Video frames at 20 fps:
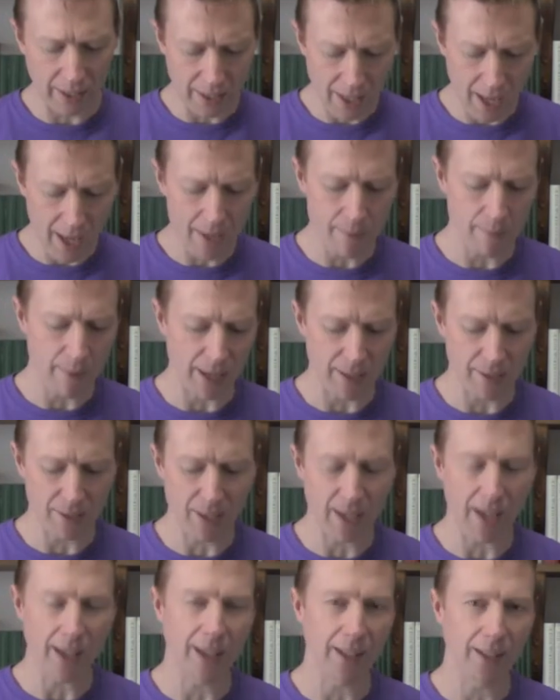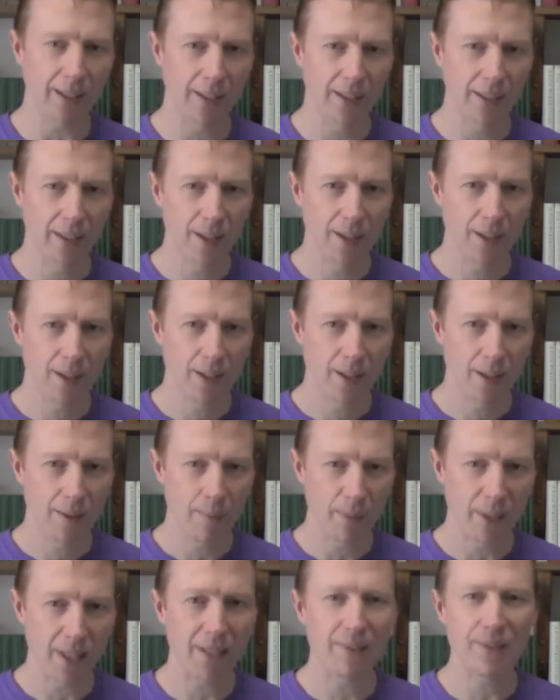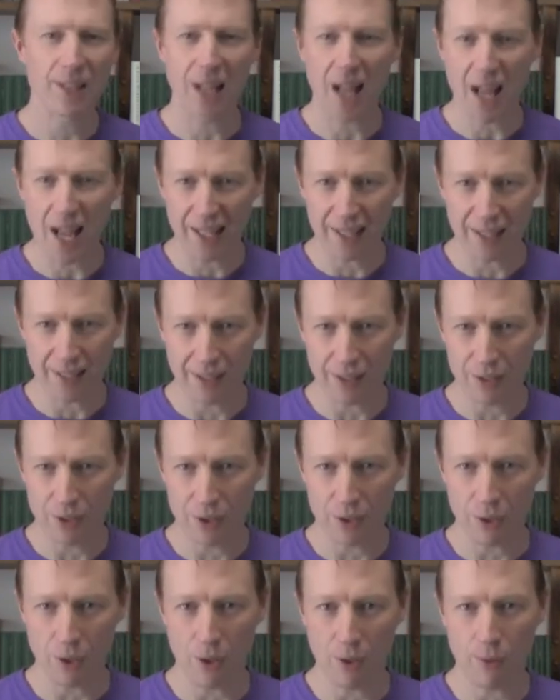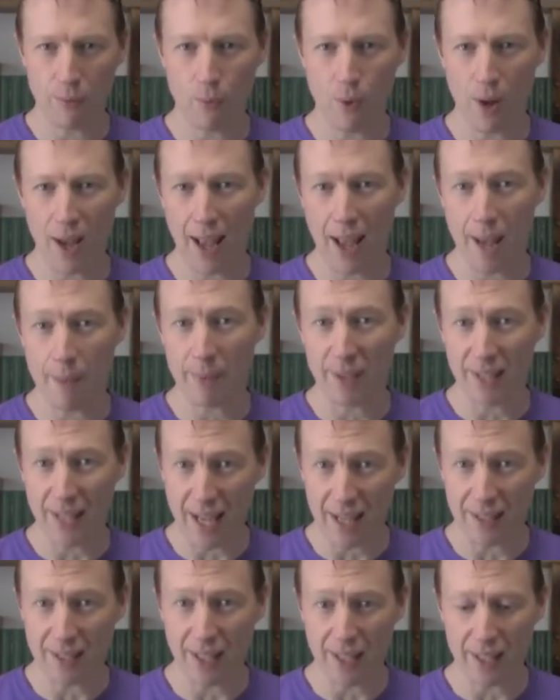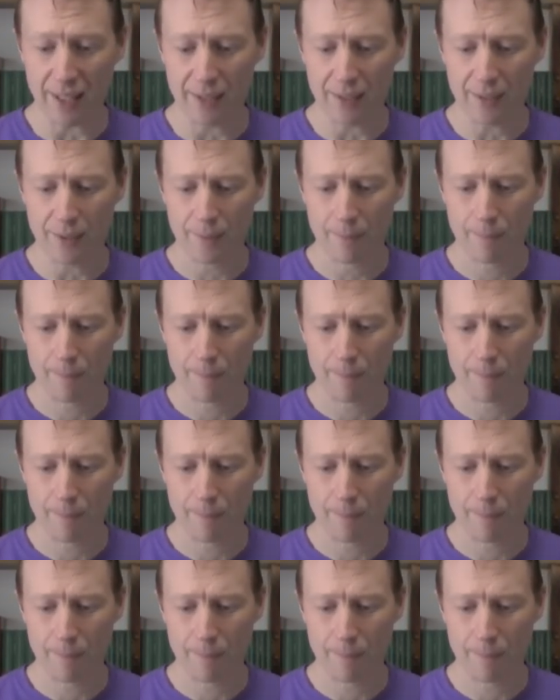in Kite Man's gang. But even I didn't deserve what happened that night.